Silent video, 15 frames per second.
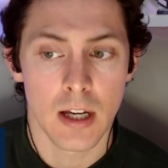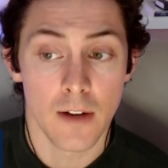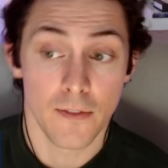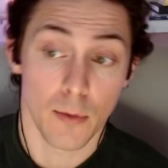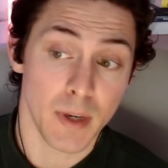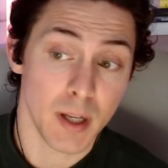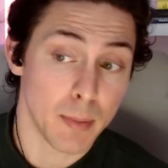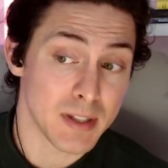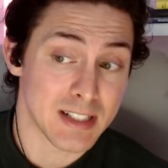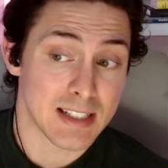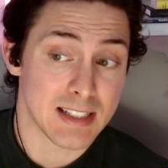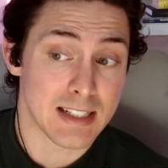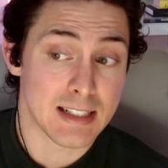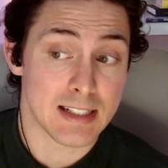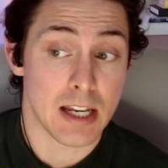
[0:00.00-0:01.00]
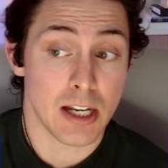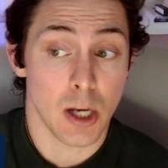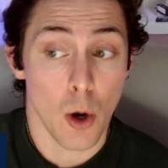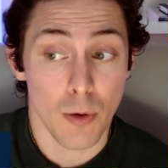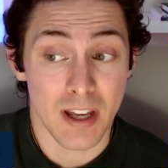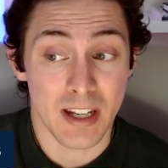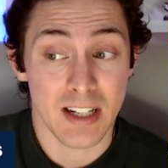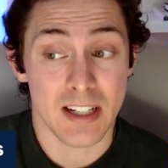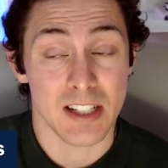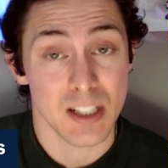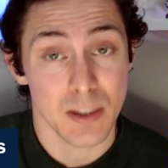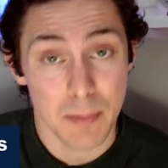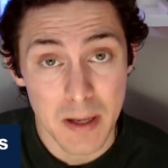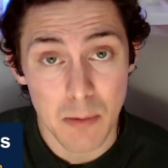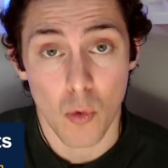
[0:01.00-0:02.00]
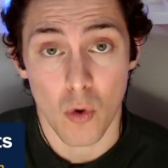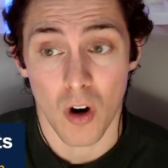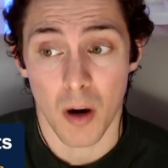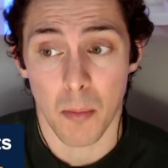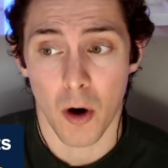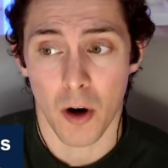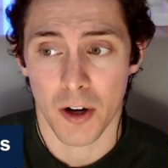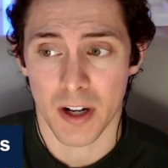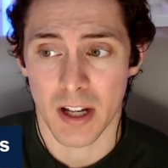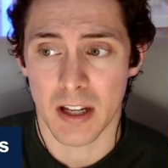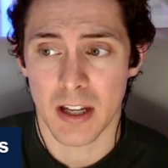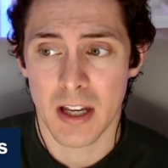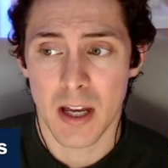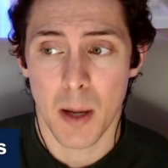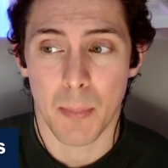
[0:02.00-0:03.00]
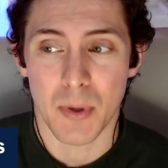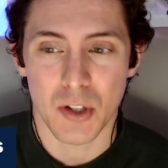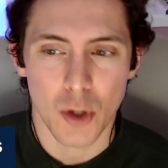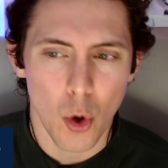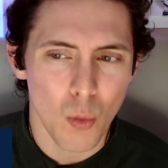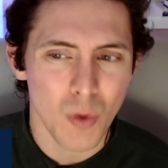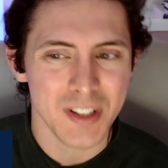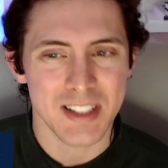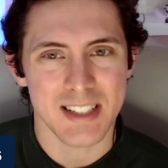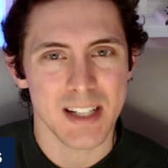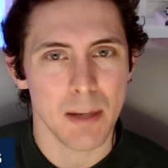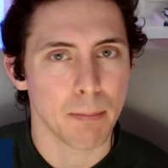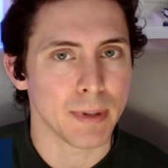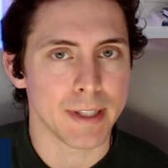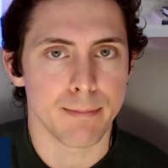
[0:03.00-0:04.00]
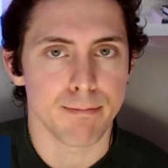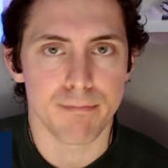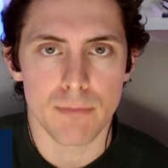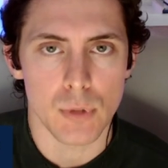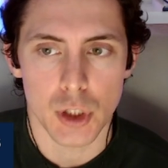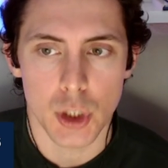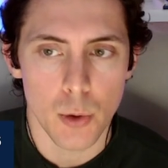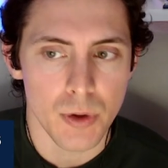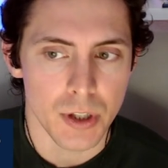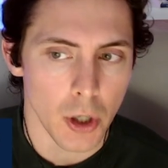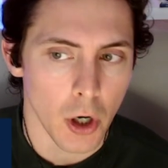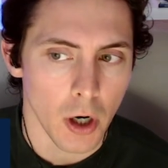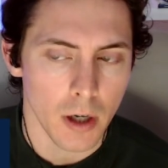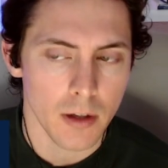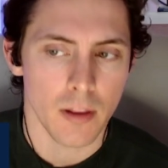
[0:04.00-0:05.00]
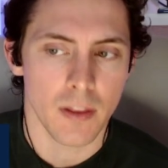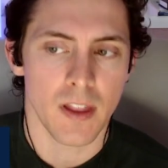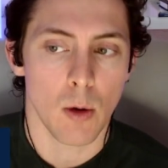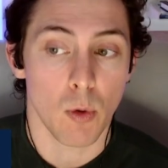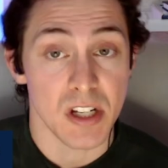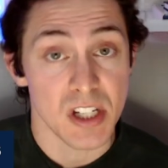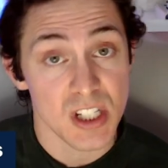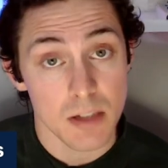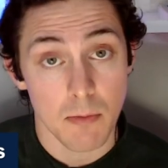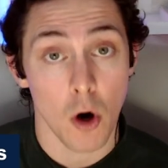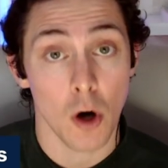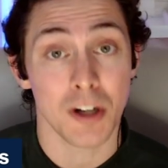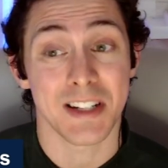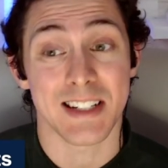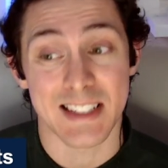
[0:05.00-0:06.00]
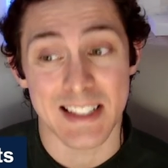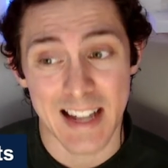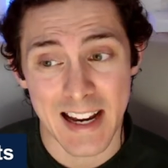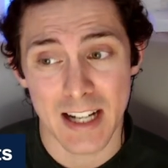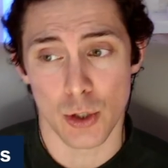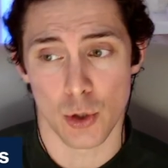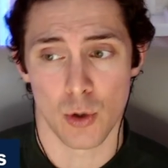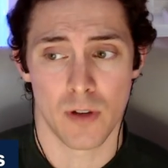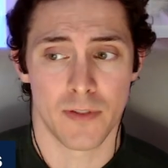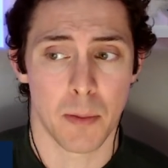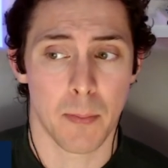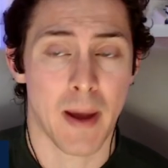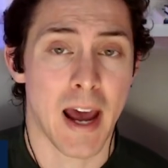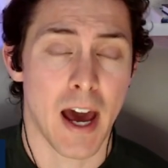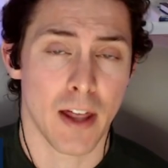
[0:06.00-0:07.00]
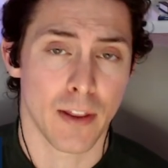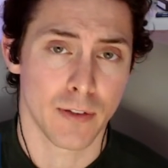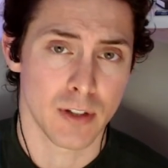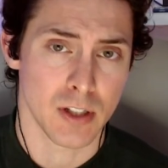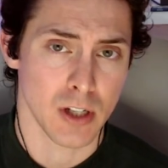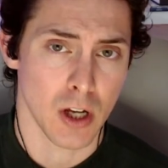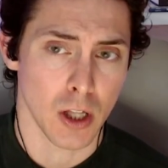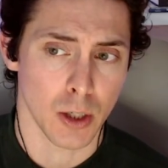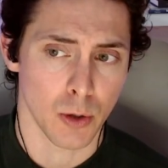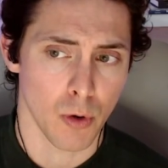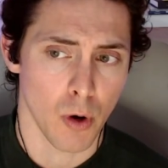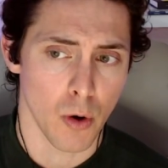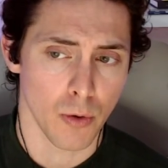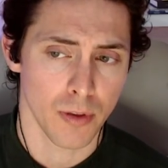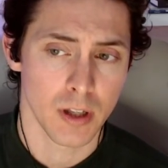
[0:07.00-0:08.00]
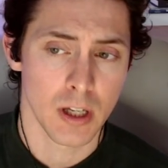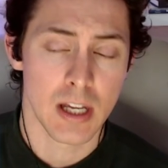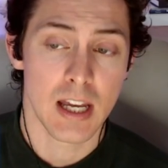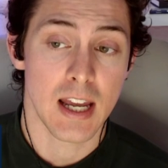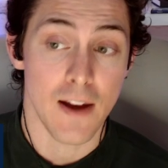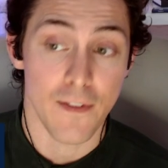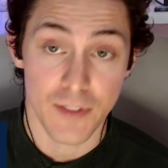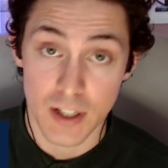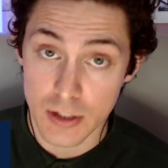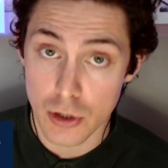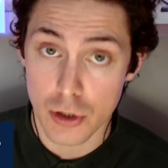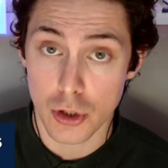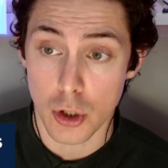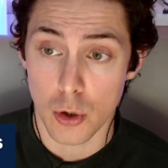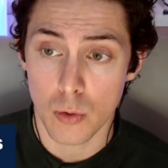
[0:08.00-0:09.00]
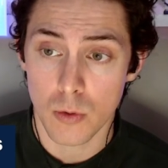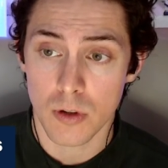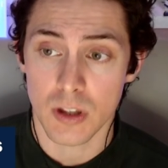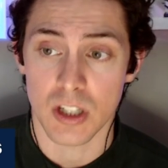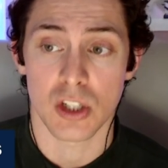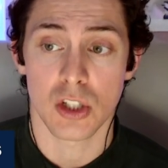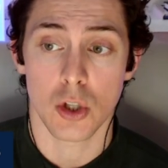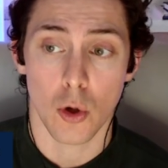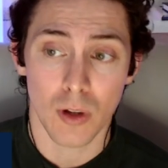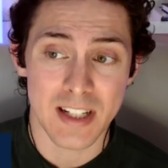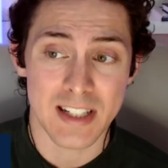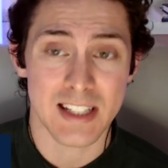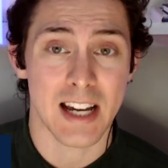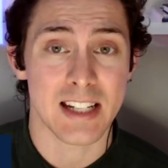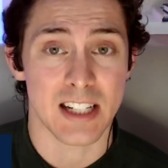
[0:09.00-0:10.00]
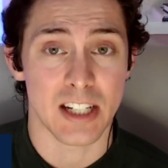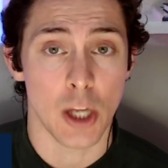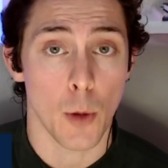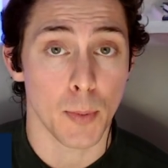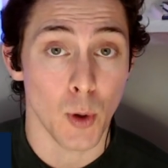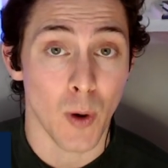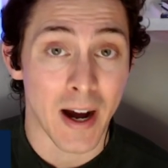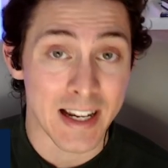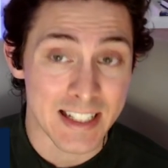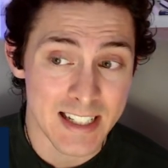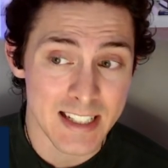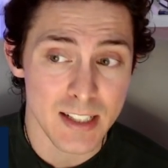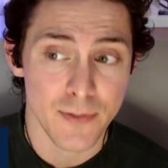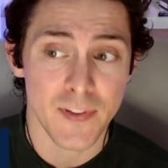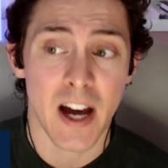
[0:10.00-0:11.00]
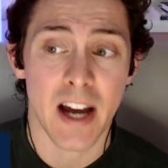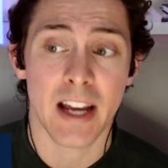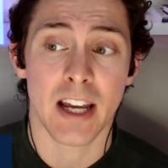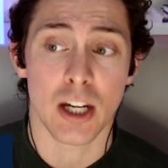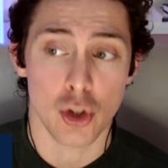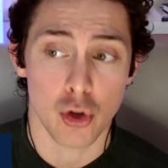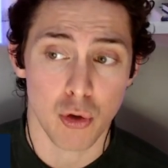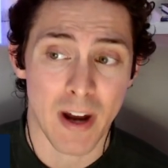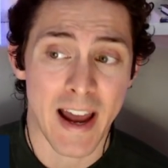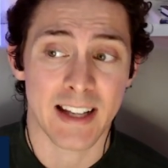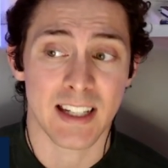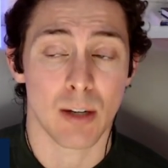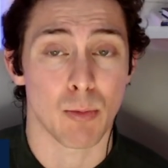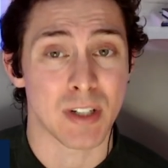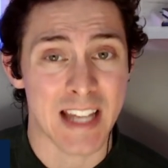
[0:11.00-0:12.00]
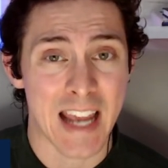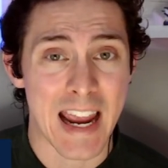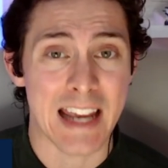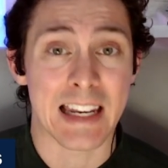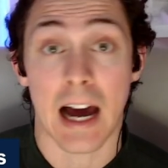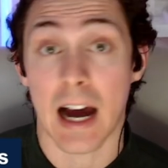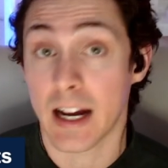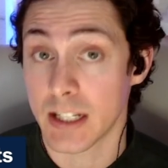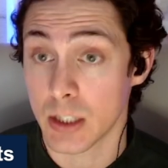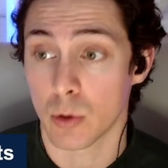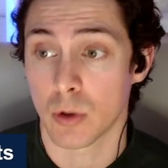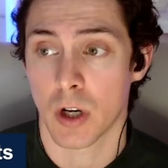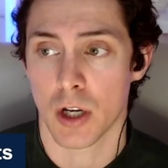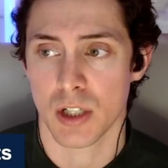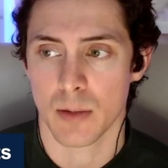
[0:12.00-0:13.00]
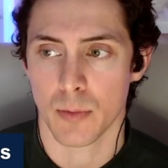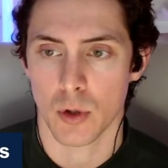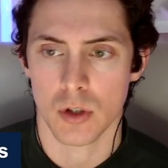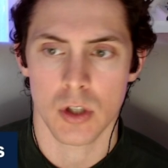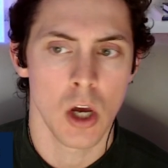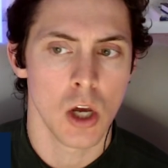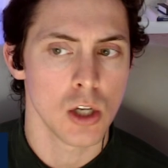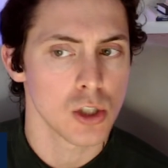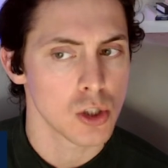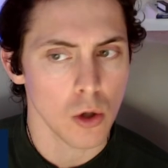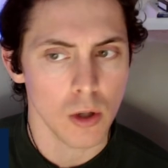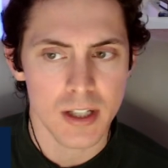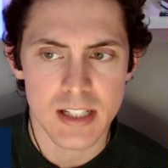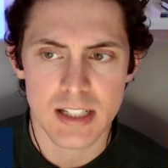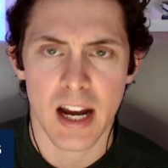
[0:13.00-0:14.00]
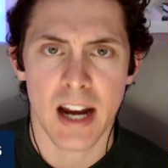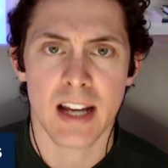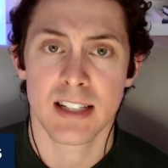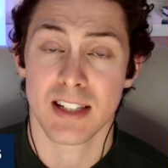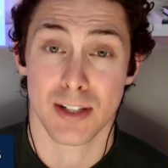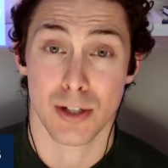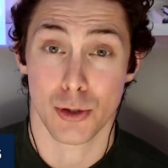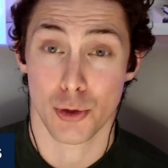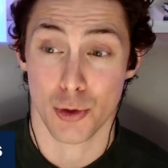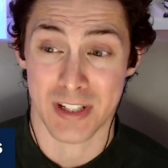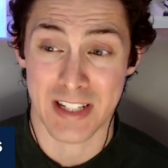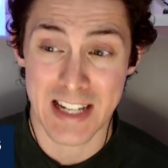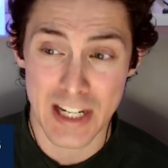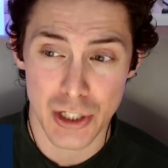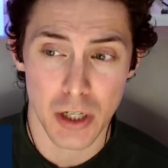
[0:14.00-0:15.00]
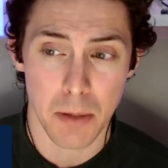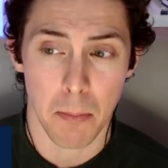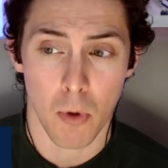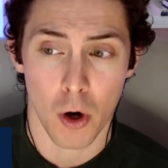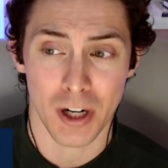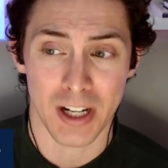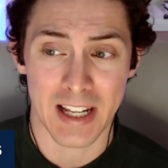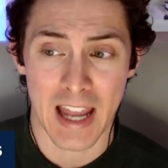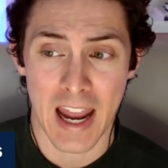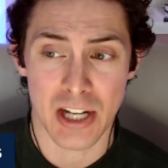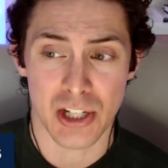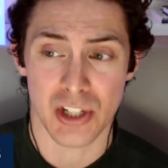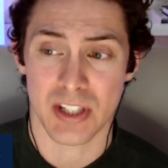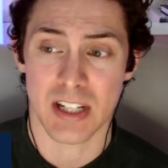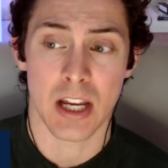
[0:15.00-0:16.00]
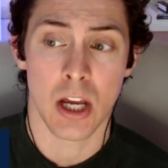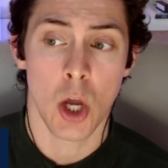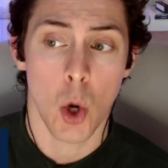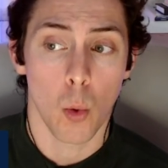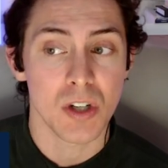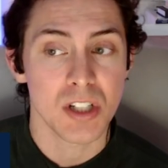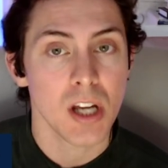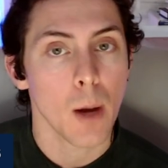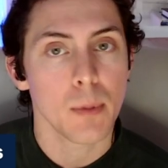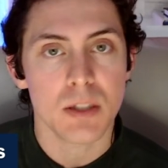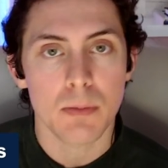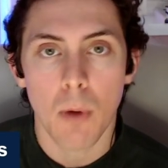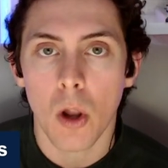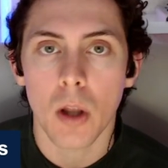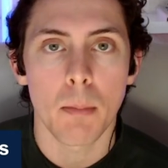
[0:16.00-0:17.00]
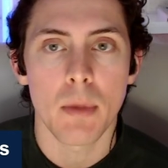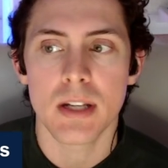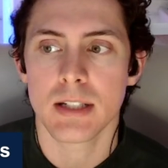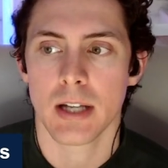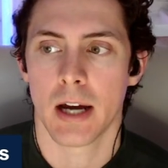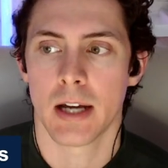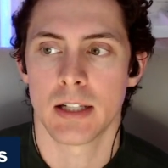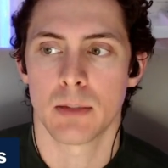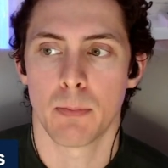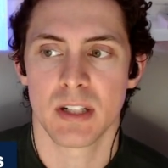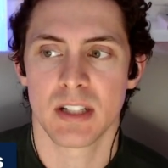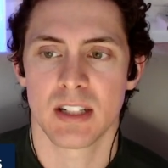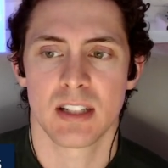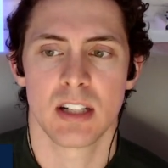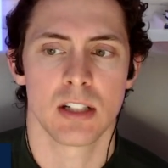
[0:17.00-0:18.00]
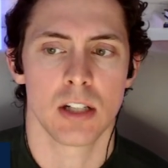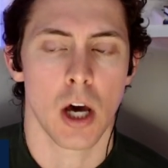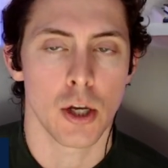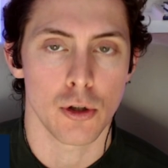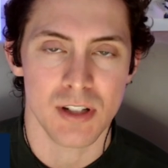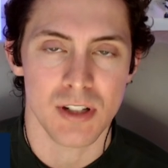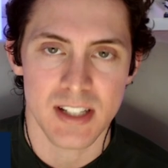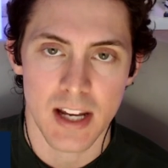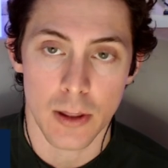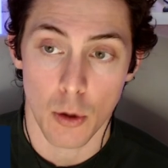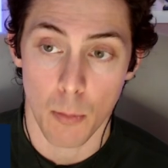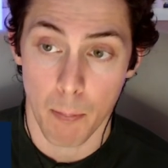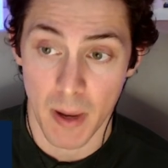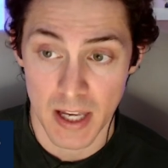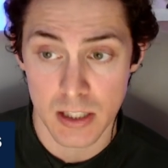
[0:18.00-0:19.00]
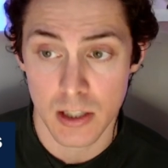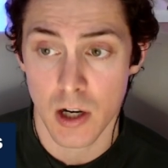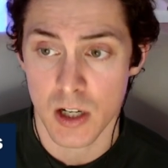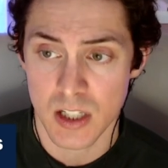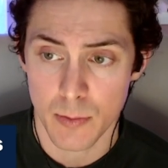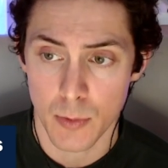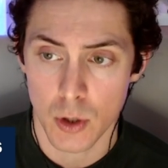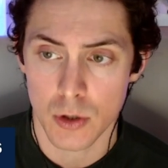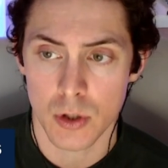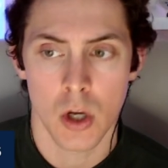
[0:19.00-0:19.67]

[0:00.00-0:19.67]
For many businesses, they know they need to spend more on marketing, but don't want to simply shoot in the dark. They want a smart, data driven path to solid growth. If this is you, then Sol Insights can help you identify, attract, and retain ideal customers. Sol Insights is a strategic marketing agency which helps small and mid sized businesses understand their best customers,